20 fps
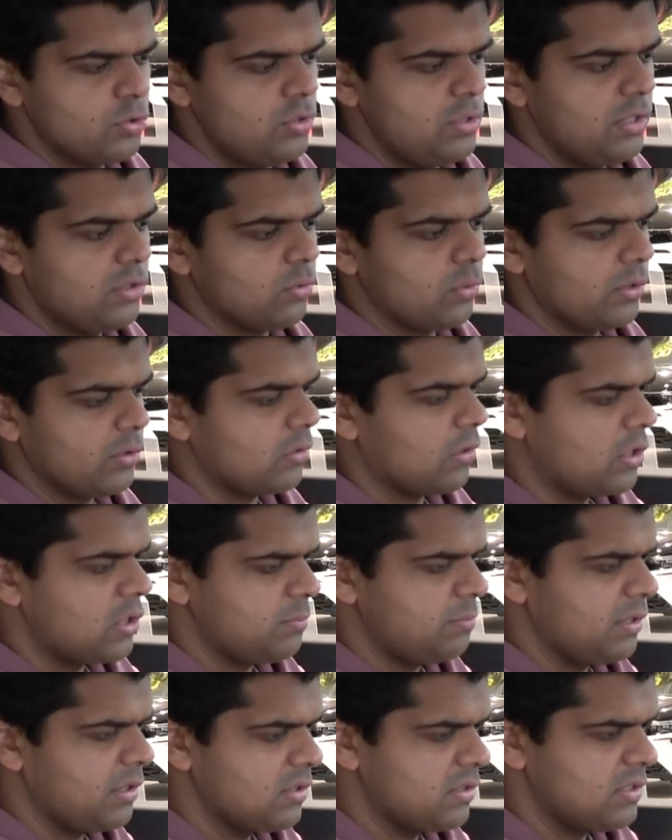Citroën cars,
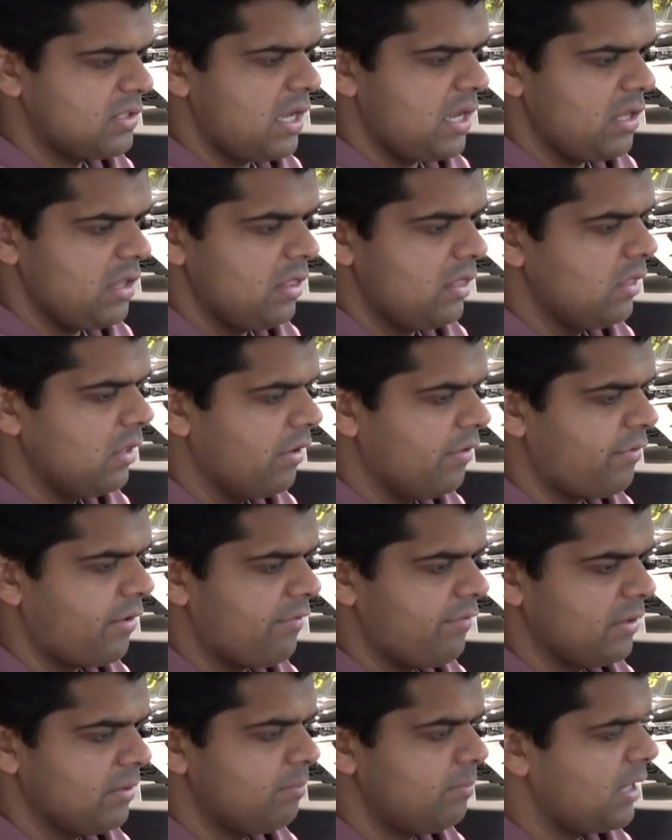because they love
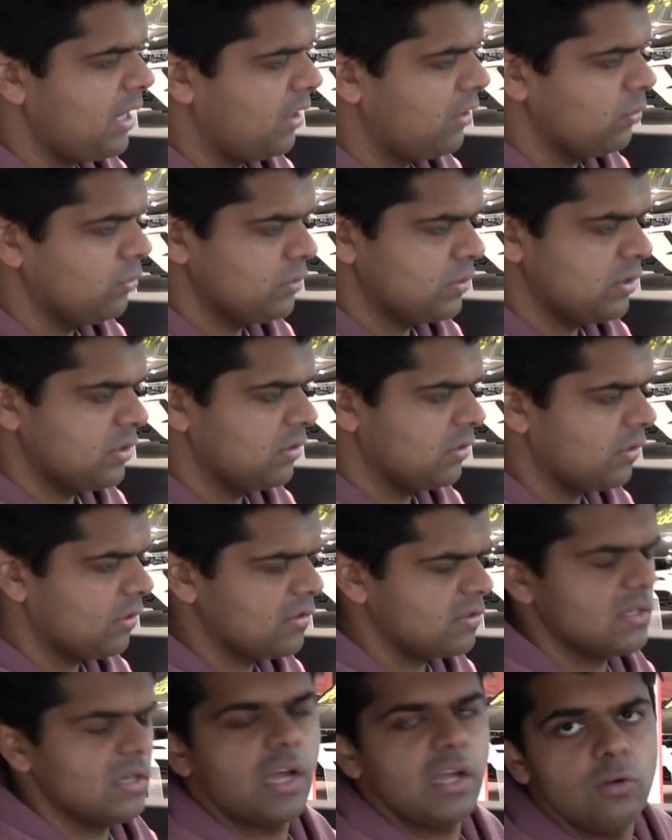having pianos in their
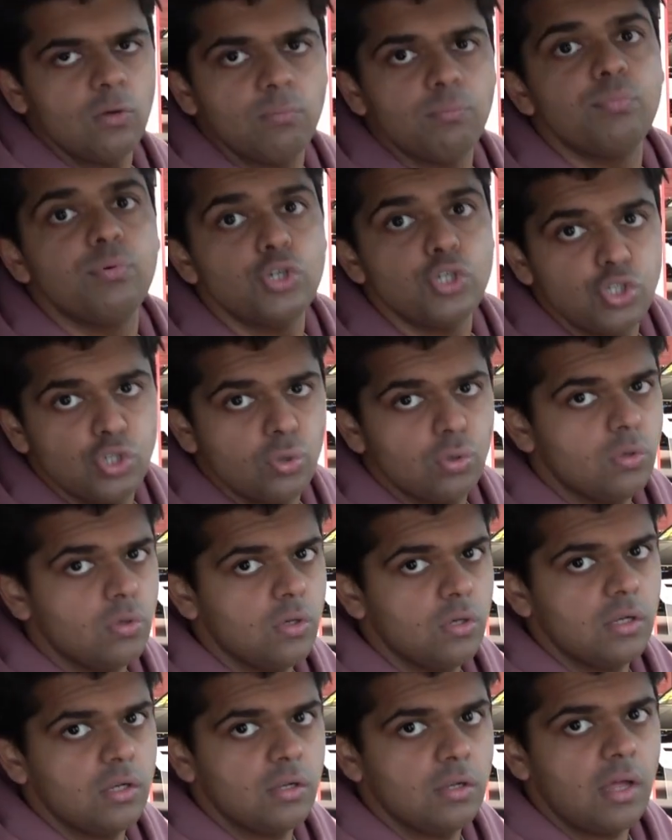cars. I know
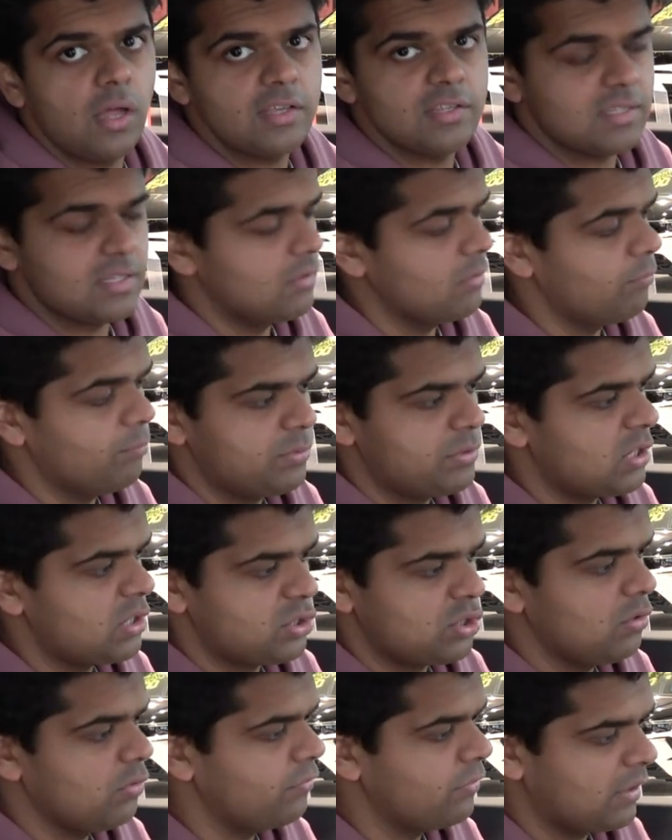Peugeot has the
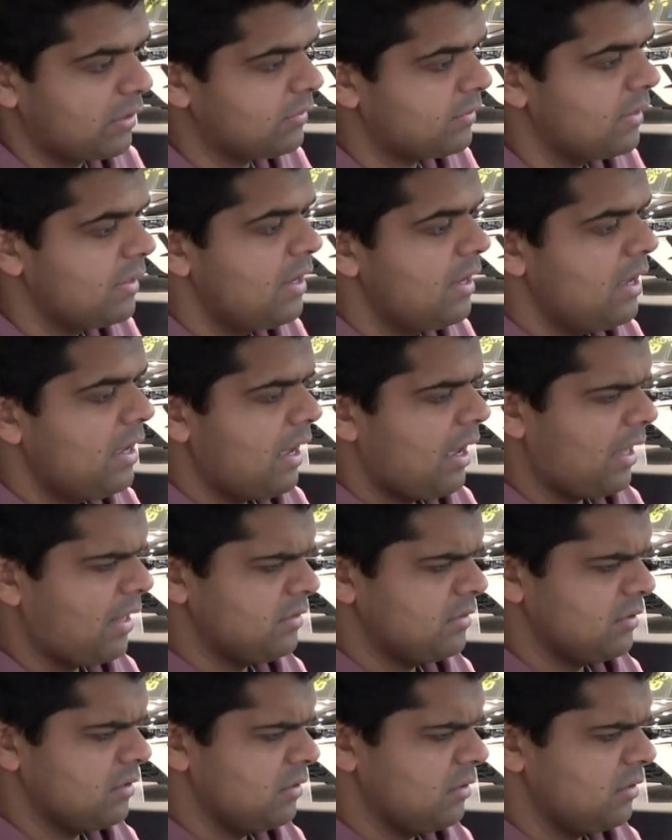obsession of that,
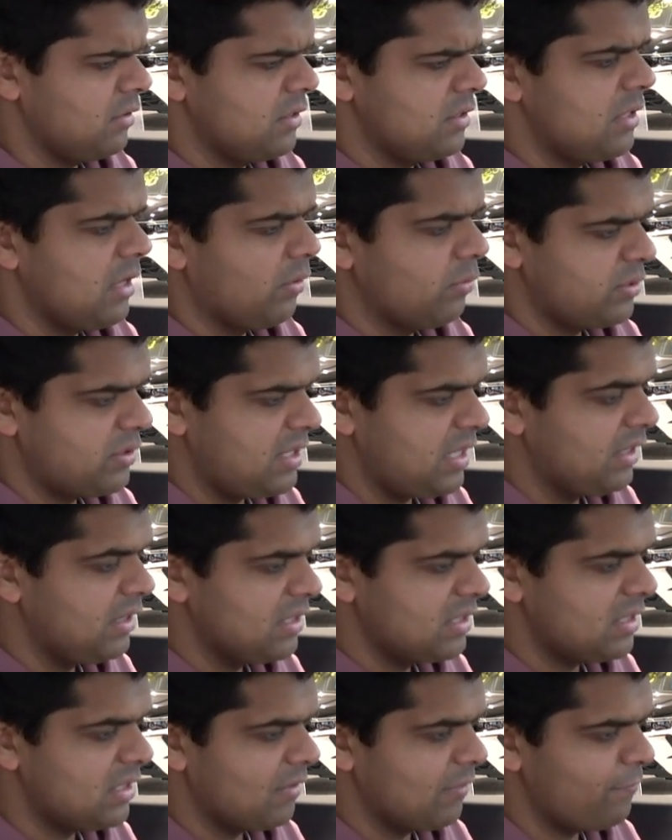and now seeing
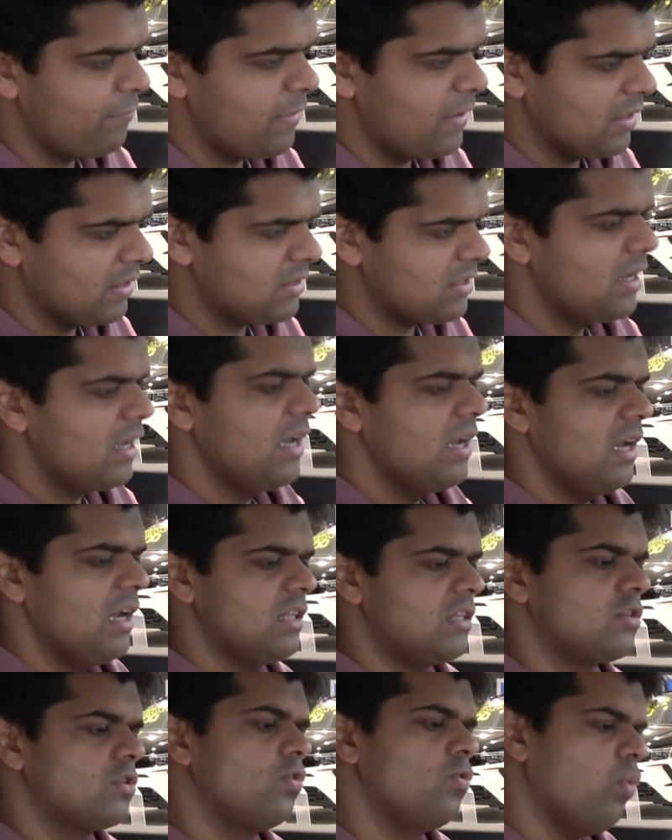this in the Fiat,
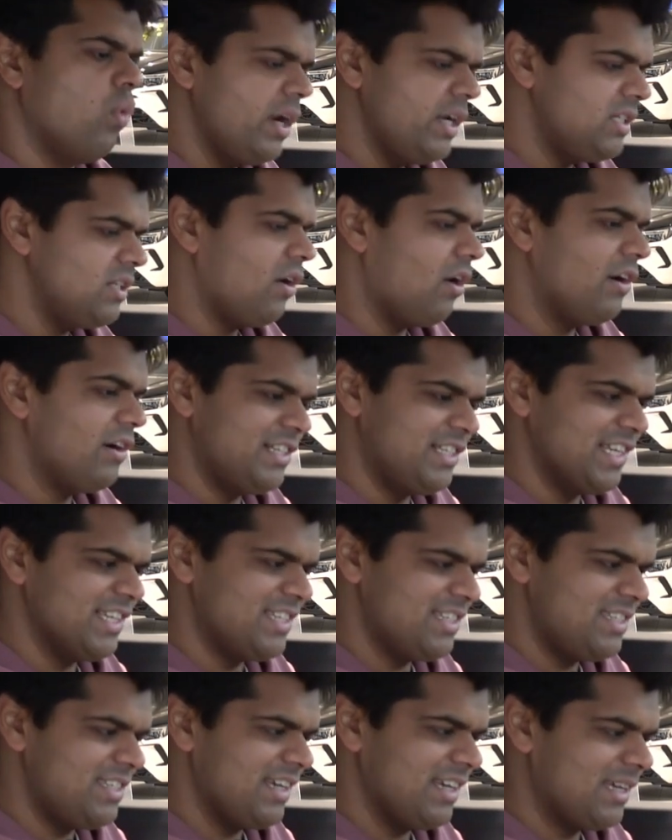it's quite
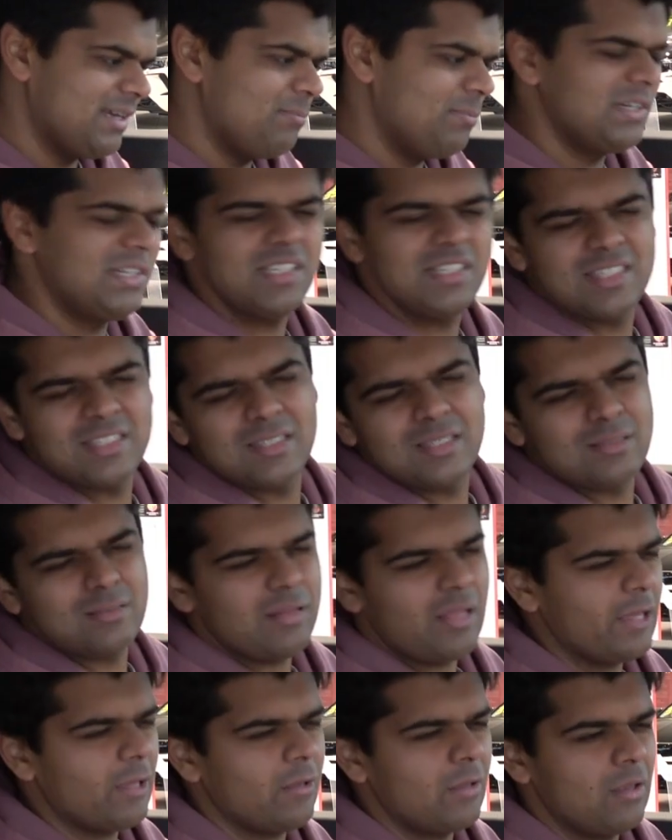artistic, but it's
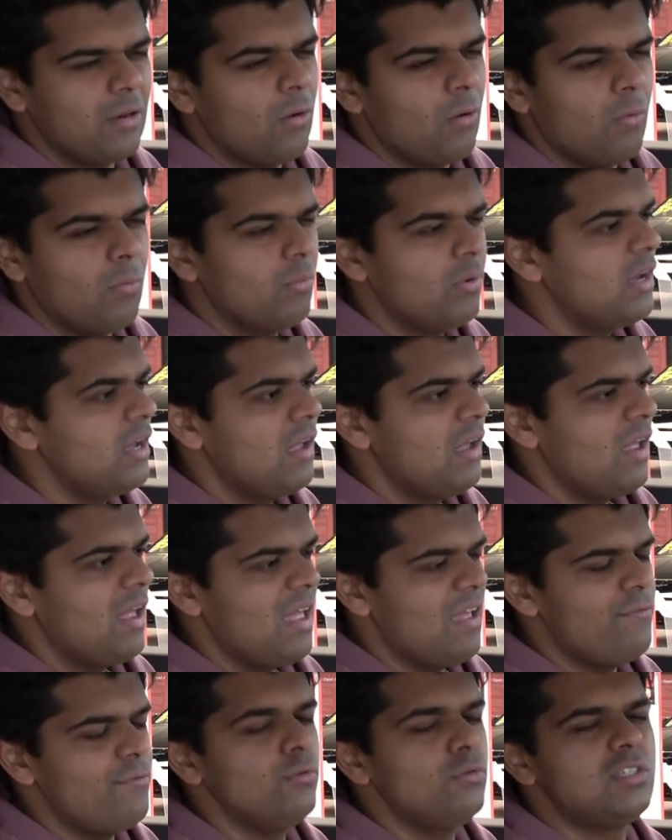like, you know,
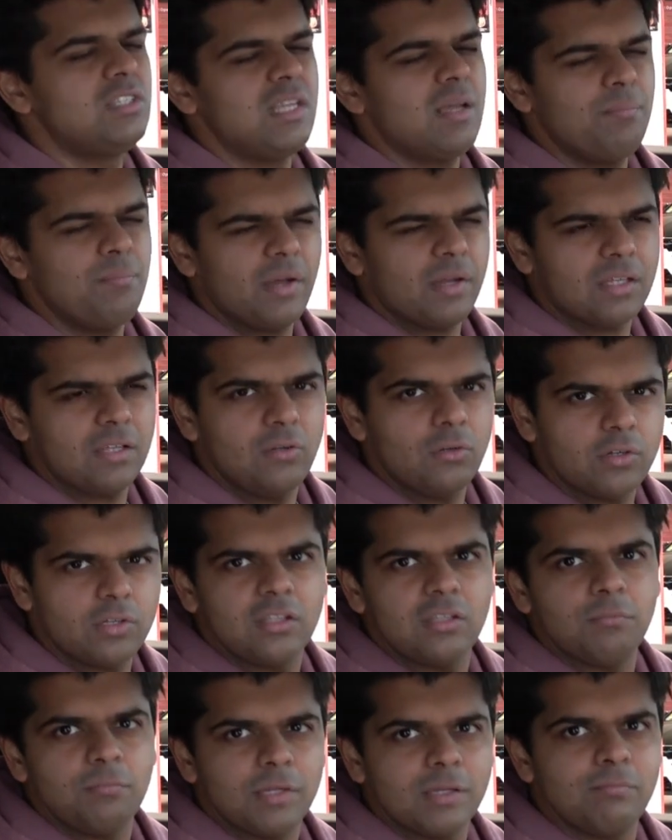if you step back and look at
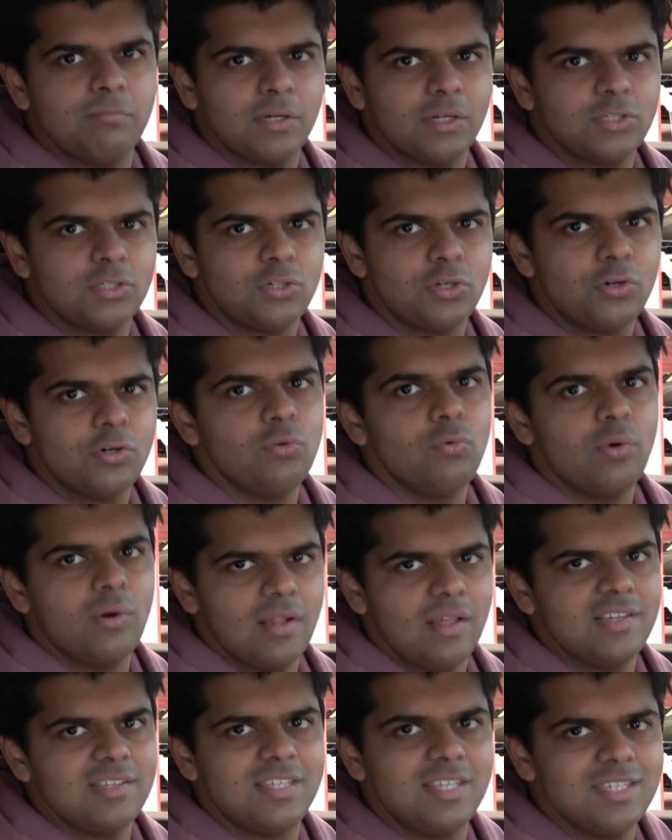the big picture, you
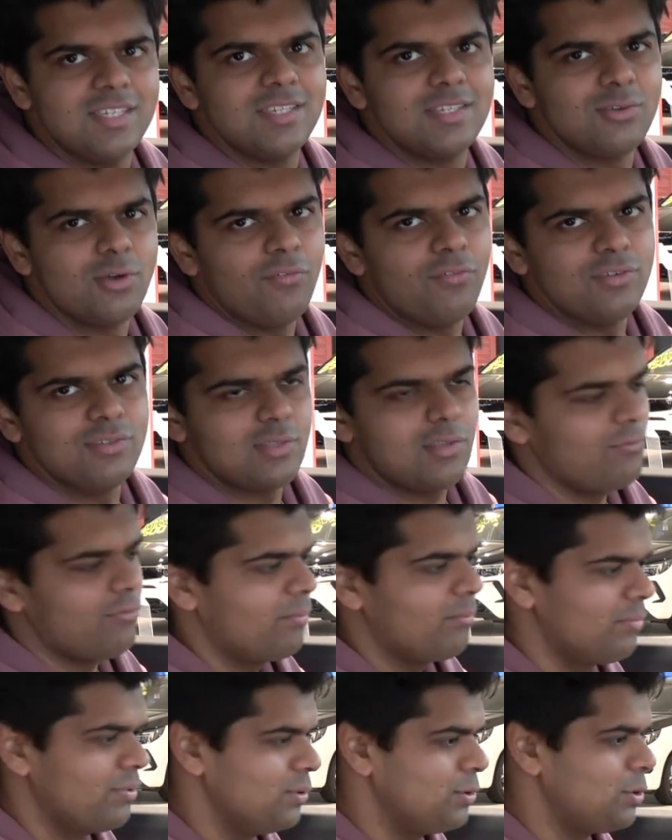realize this is obviously
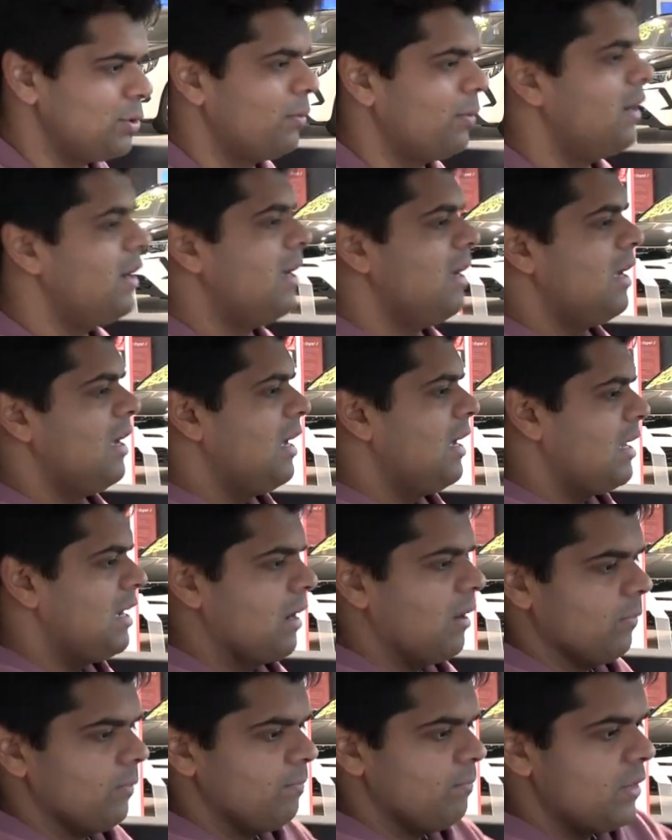from Peugeot.
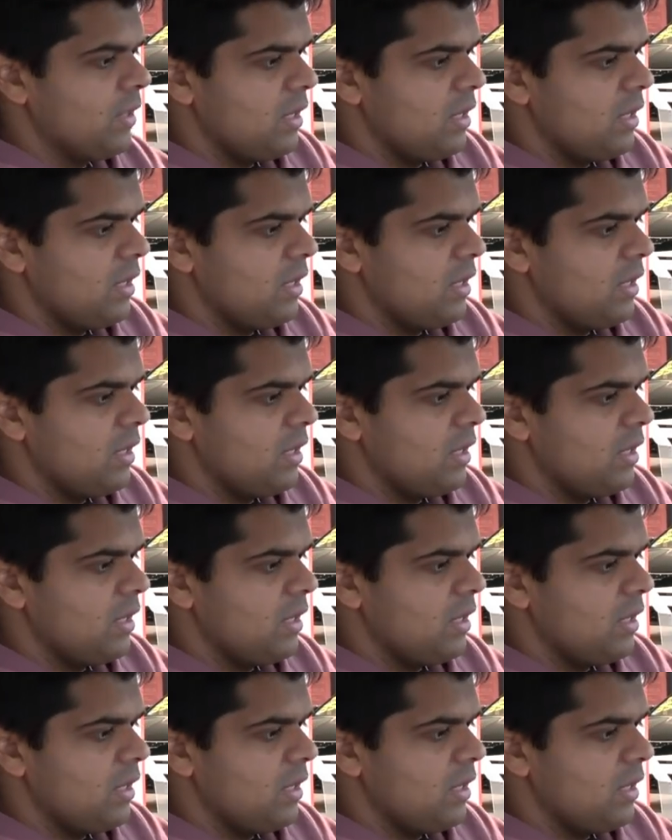Now,